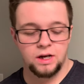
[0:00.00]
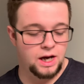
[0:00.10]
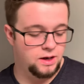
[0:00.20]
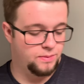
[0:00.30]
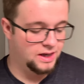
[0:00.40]

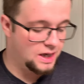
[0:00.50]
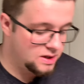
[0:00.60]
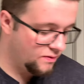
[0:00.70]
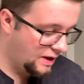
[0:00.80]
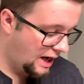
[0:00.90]
And because
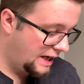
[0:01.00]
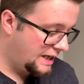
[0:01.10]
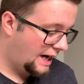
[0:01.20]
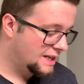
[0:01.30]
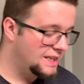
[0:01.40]
of that, I
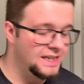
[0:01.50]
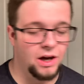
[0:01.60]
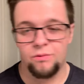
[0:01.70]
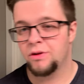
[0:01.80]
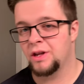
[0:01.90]
actually
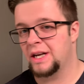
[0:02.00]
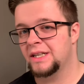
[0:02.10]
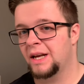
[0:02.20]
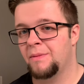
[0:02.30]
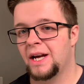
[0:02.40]
don't think
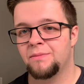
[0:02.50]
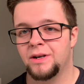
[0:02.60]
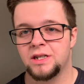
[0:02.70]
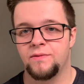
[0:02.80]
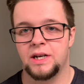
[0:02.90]
they make
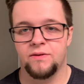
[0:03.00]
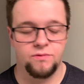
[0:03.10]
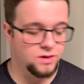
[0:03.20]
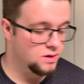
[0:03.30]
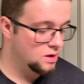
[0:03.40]
much of a
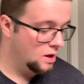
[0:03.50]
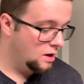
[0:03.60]
difference.